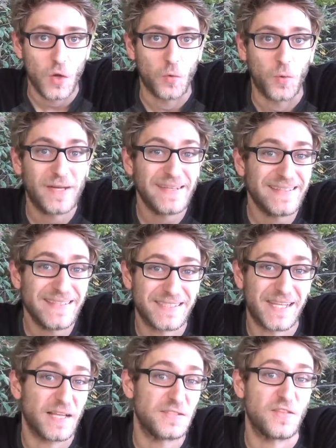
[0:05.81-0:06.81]
we're going to
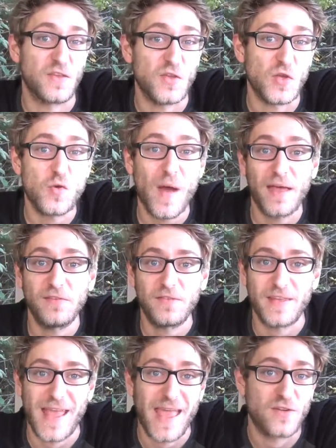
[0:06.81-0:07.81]
discuss the
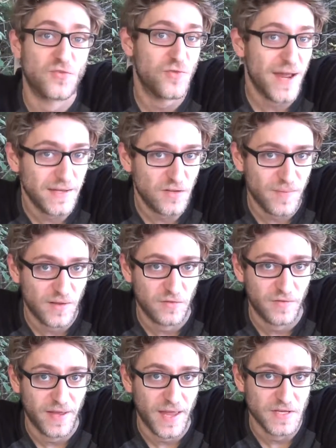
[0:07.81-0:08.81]
USDA grading
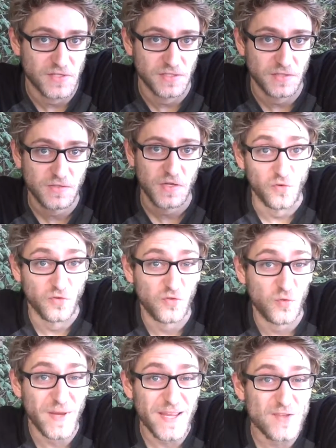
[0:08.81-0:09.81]
specifications for
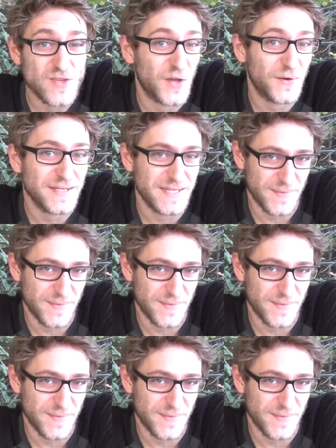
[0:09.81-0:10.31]
sweet cherry